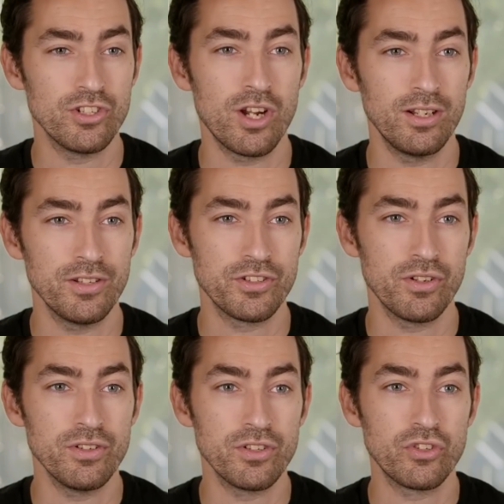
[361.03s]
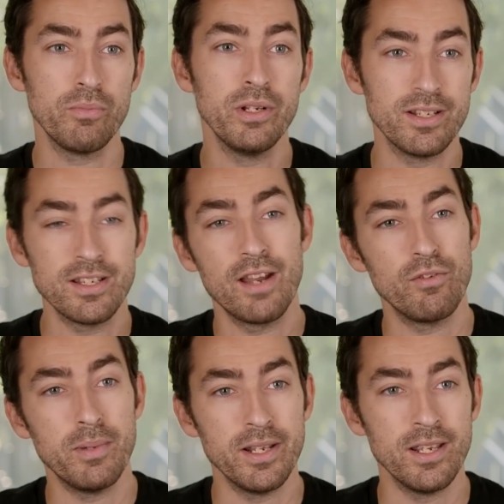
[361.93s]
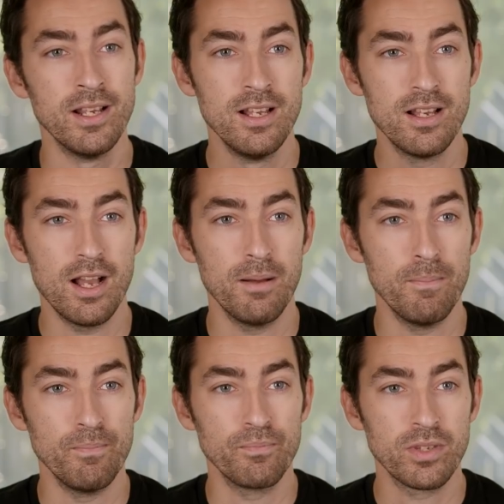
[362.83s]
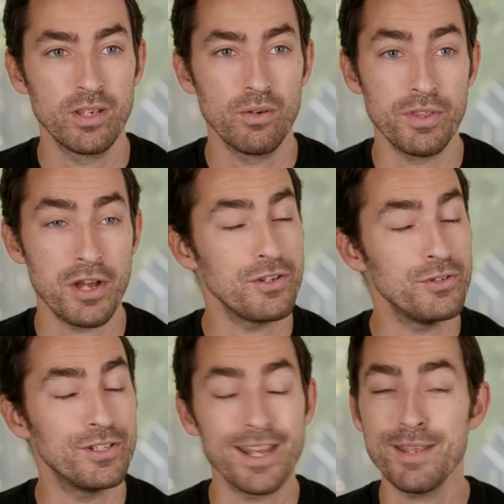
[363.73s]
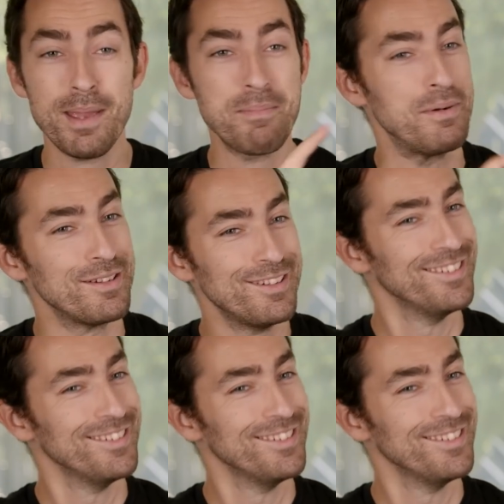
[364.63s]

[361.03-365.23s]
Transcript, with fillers: in ShotLister and distribute it to everybody without using any paper.